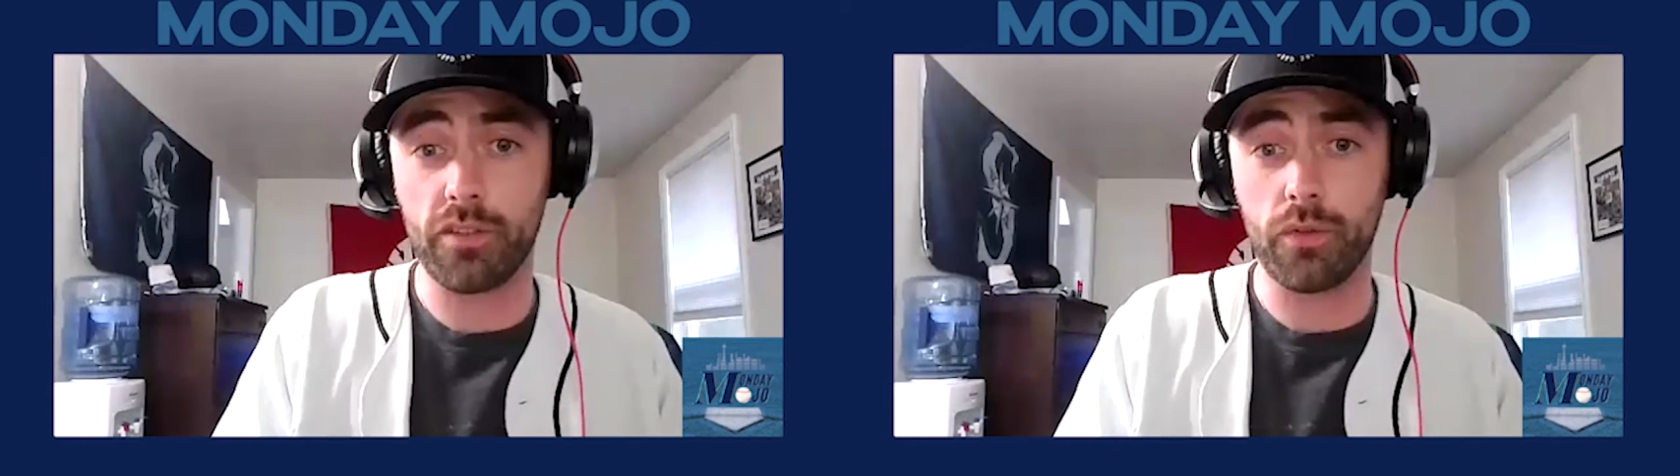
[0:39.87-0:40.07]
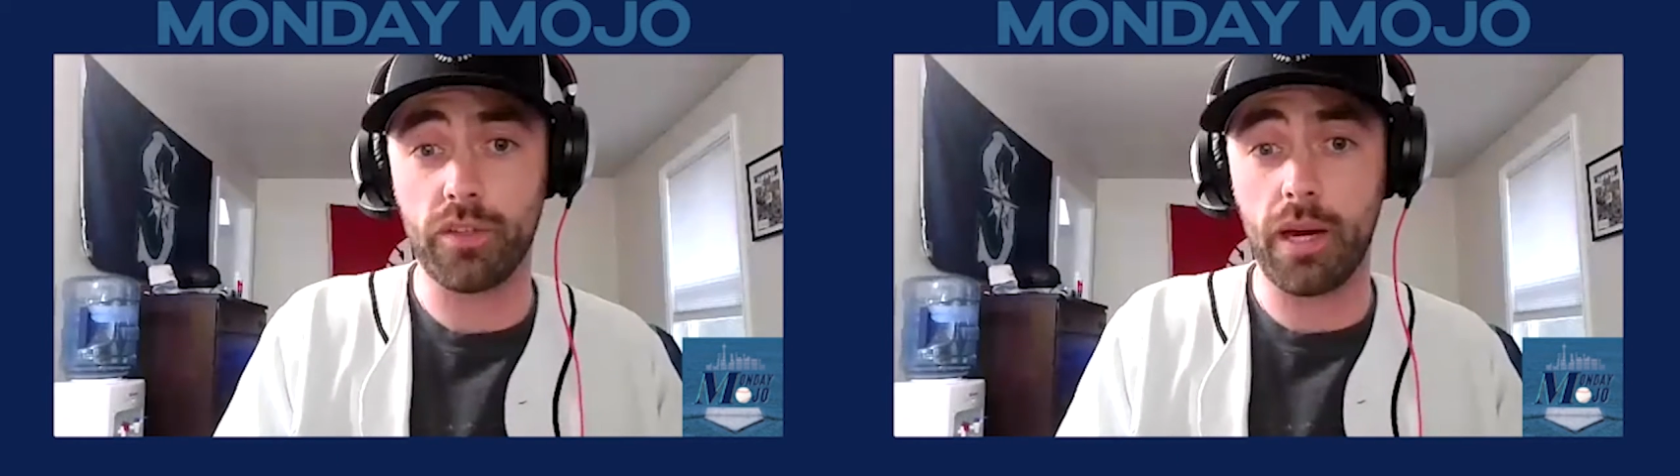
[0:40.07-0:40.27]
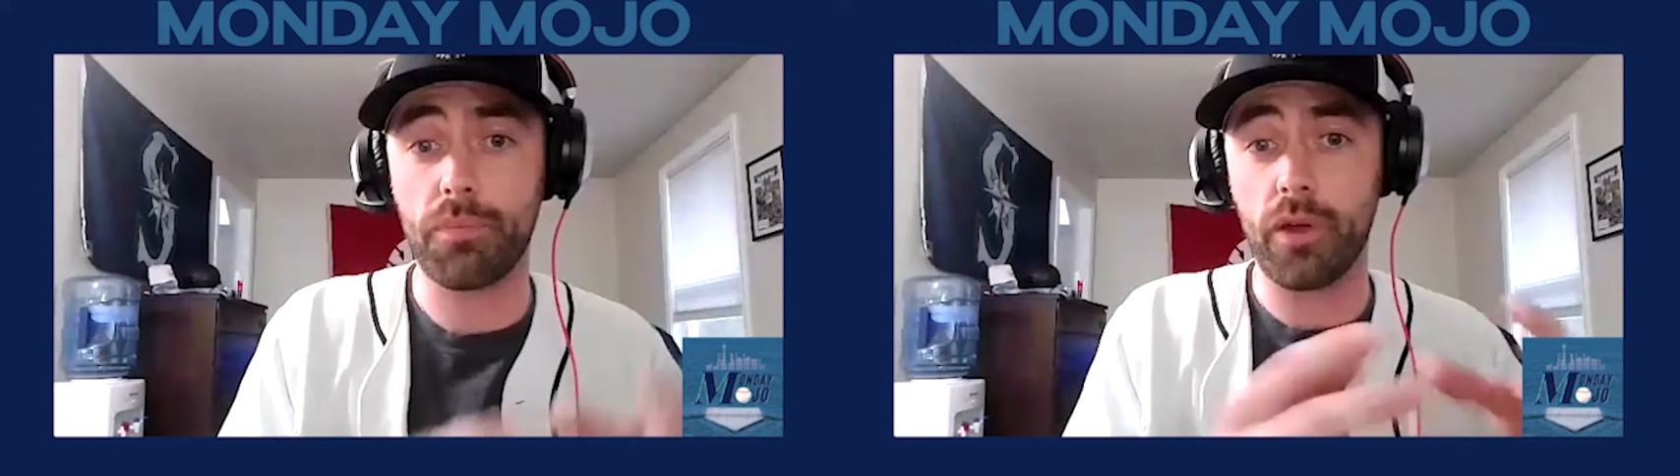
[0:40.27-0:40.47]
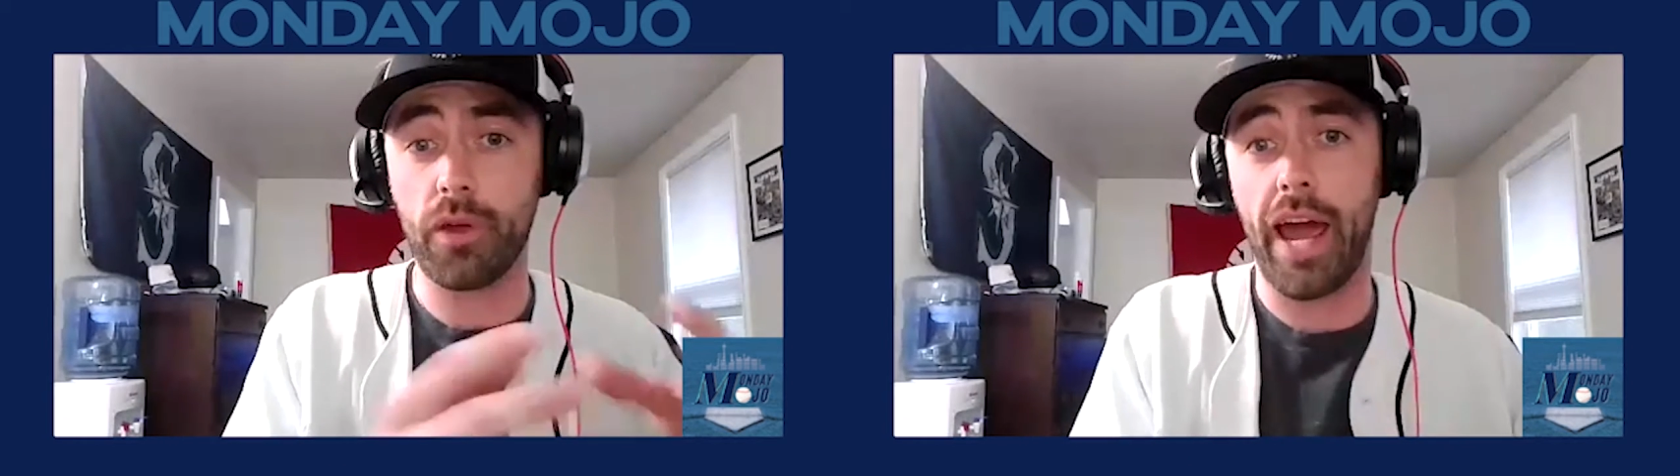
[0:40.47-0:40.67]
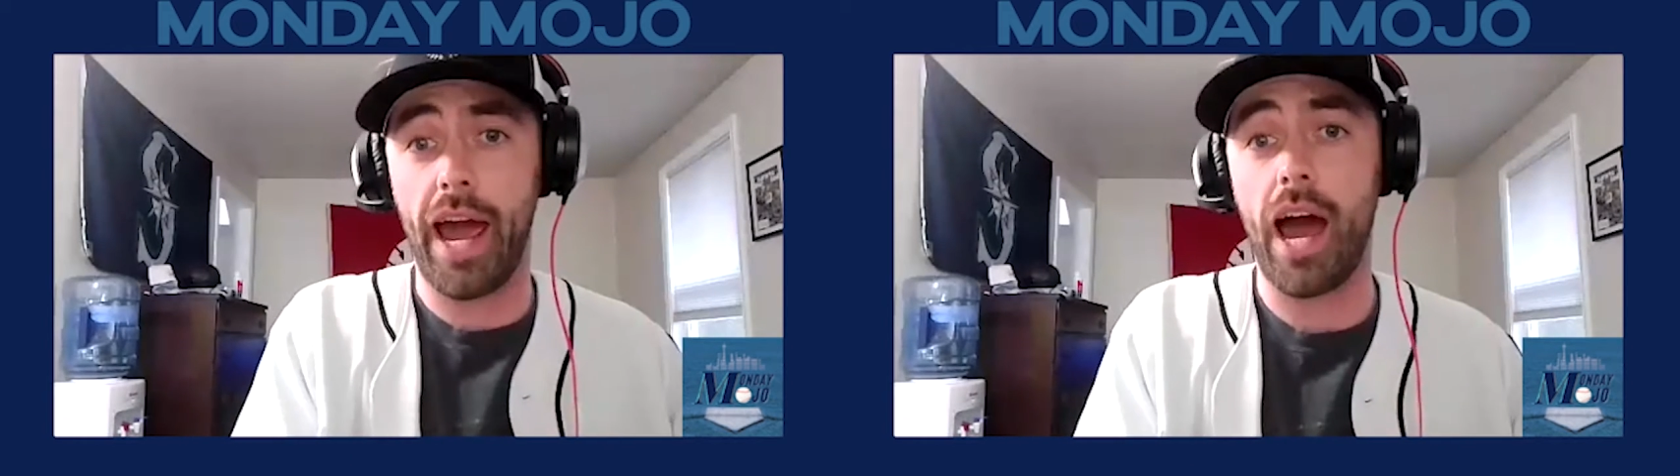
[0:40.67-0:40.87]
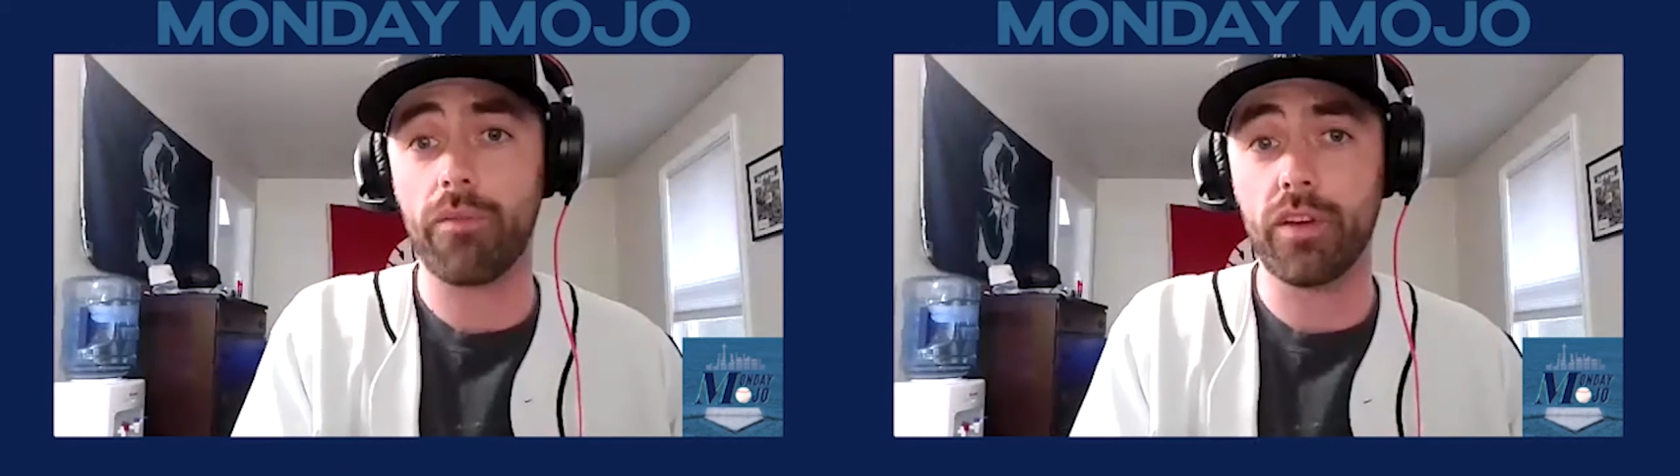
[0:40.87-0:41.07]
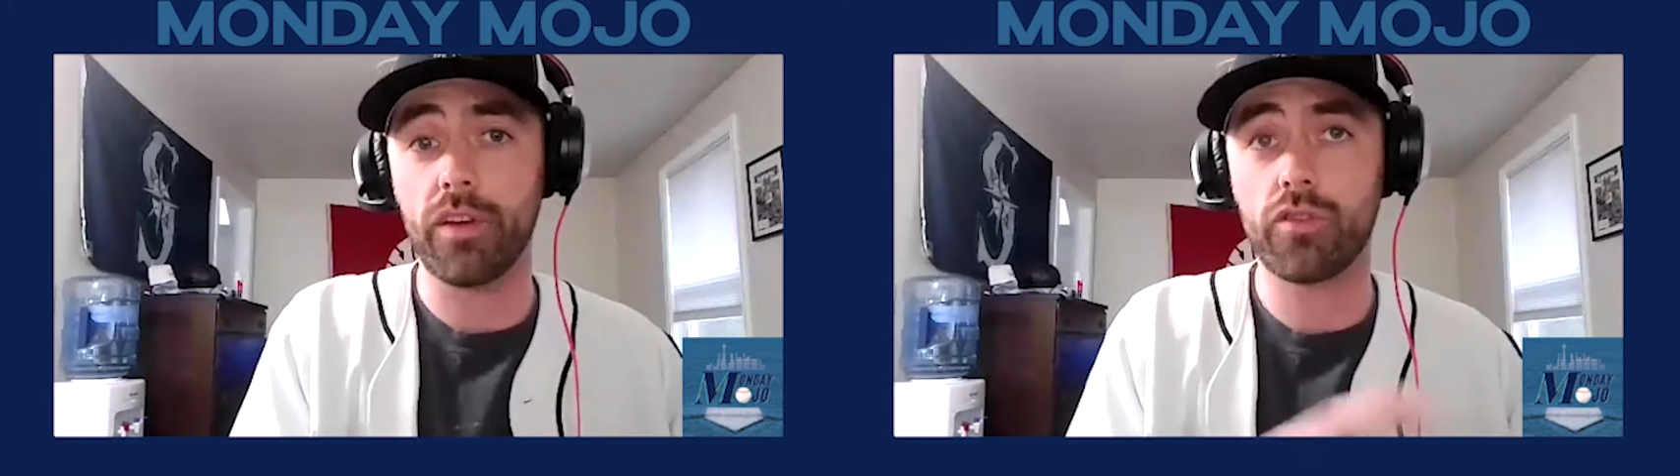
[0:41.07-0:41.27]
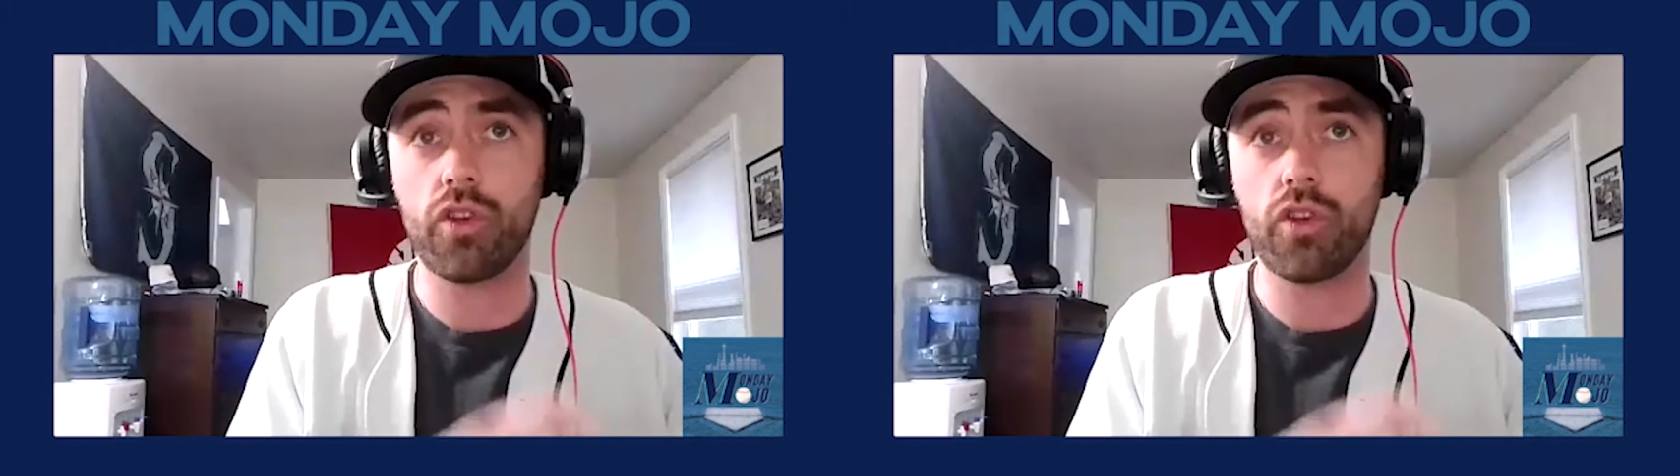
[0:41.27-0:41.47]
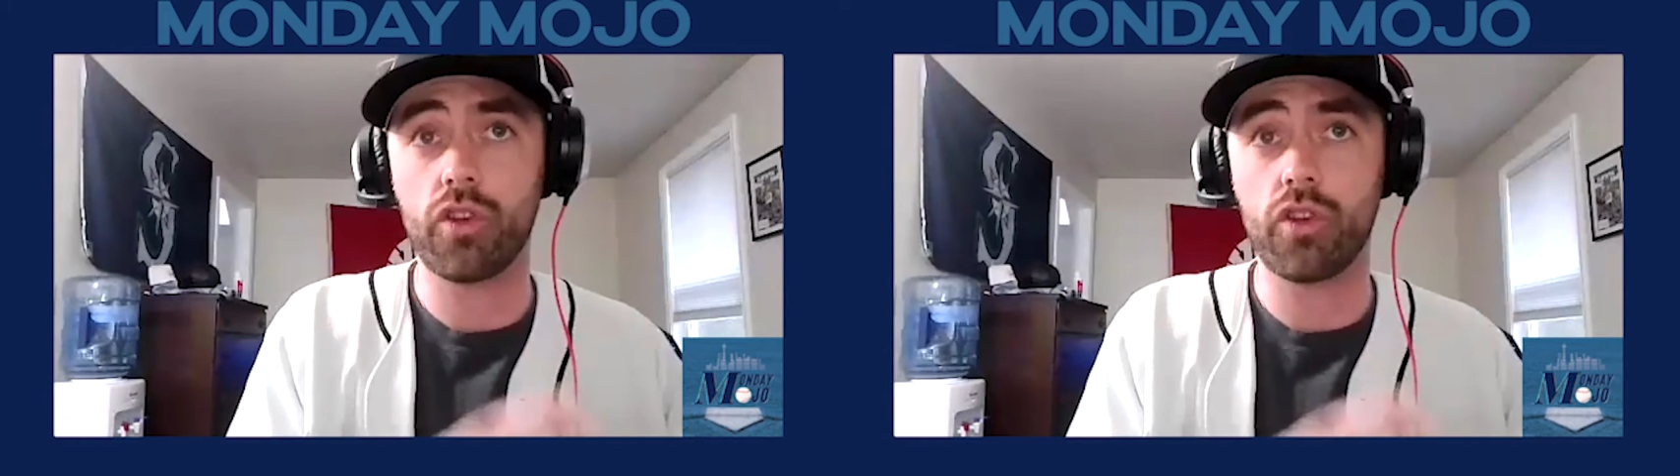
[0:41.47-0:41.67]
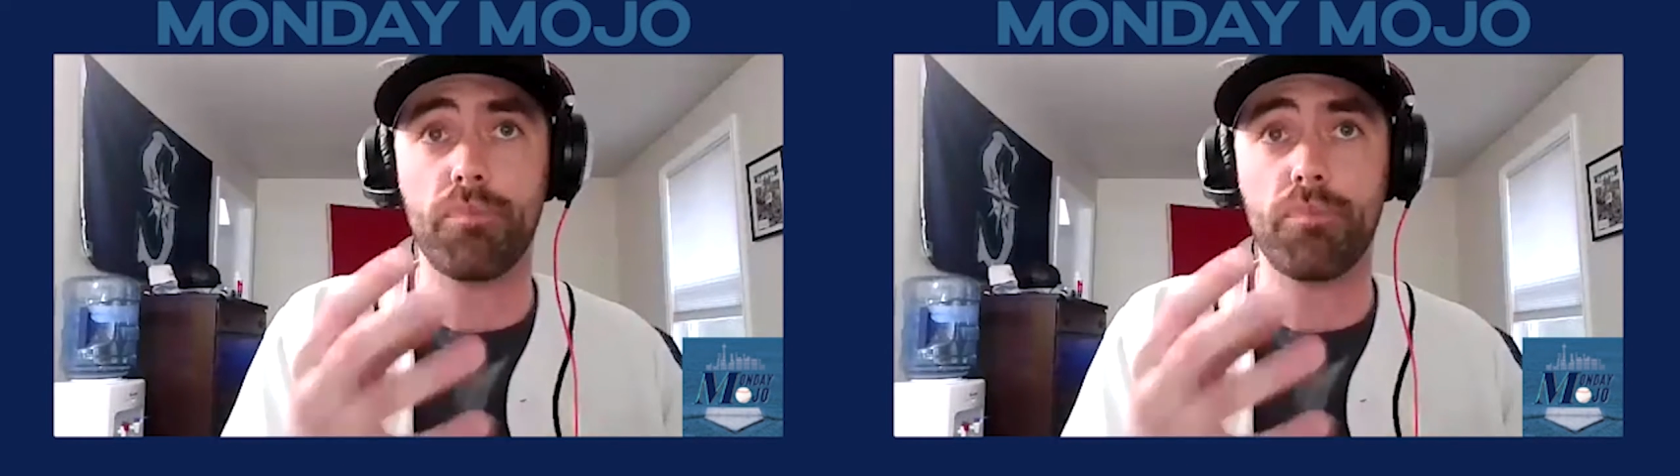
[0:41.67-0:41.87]
the depth that we have is so
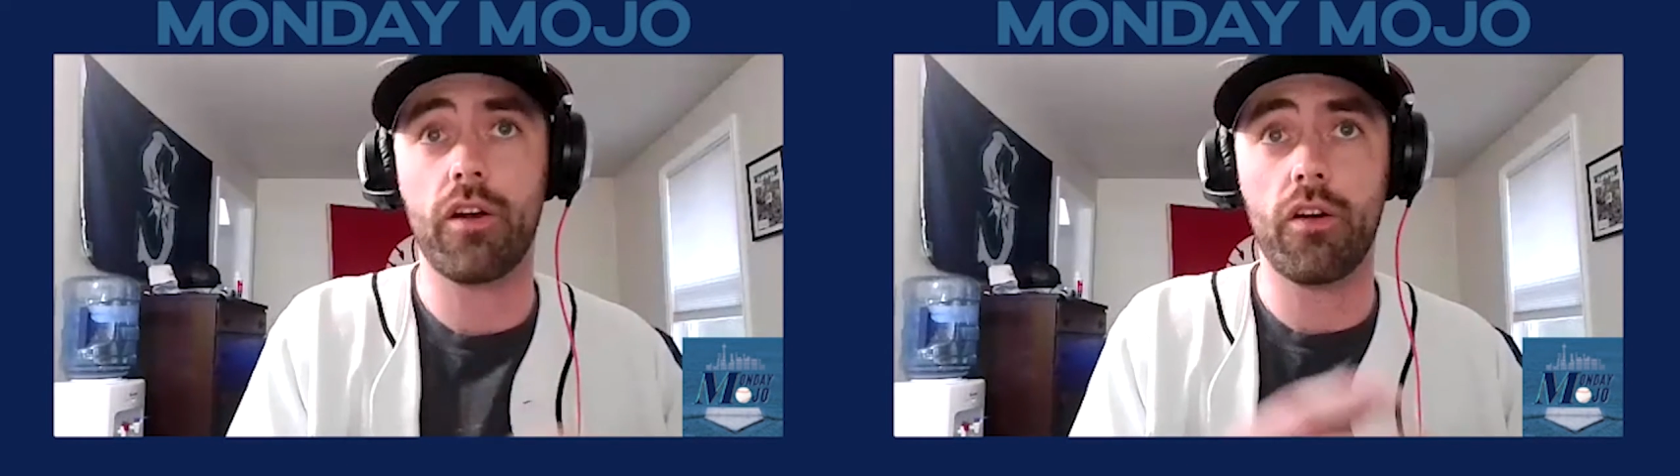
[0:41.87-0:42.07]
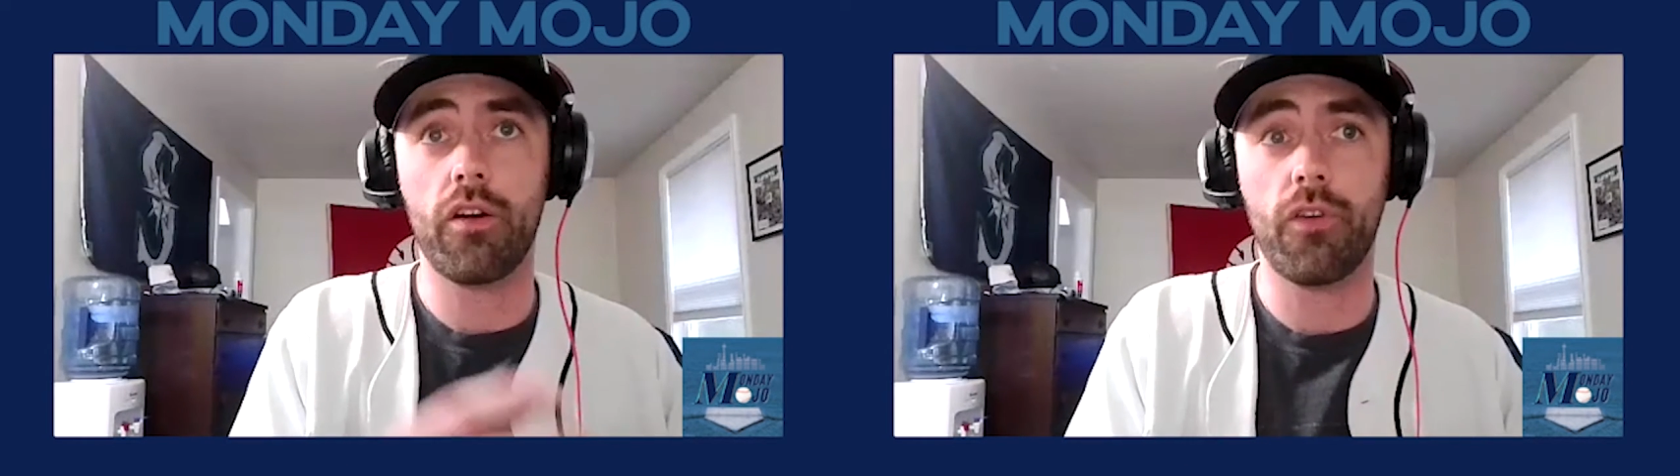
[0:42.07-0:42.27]
much better and